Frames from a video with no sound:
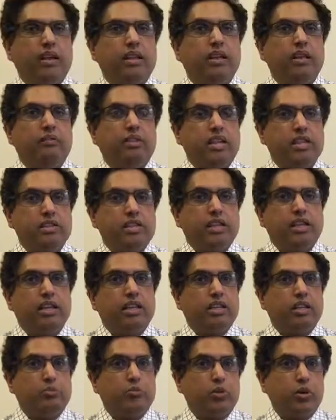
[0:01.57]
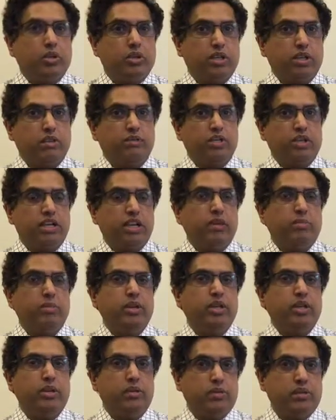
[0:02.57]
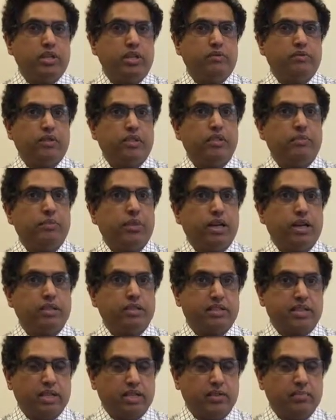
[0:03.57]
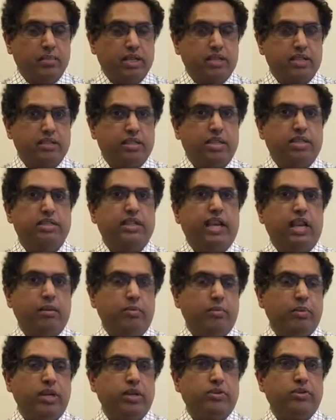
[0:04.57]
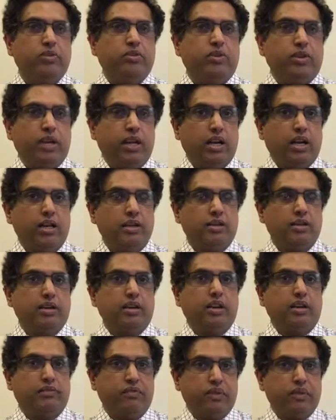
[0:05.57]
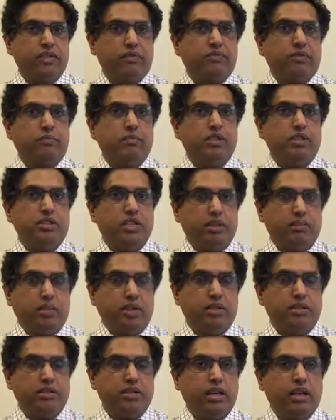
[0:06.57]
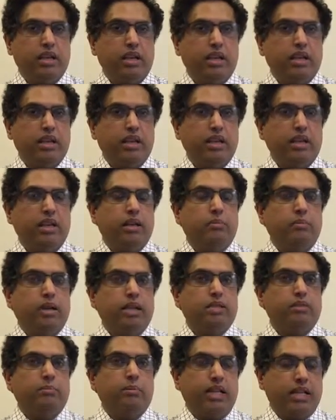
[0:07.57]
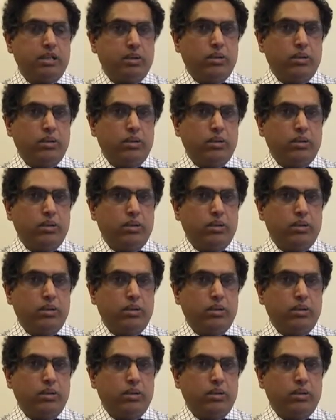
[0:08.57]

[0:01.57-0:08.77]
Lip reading: The Welsh Clinical Portal, which I've been using for the past 6 months, has helped me to triage referrals from the GPs in a much better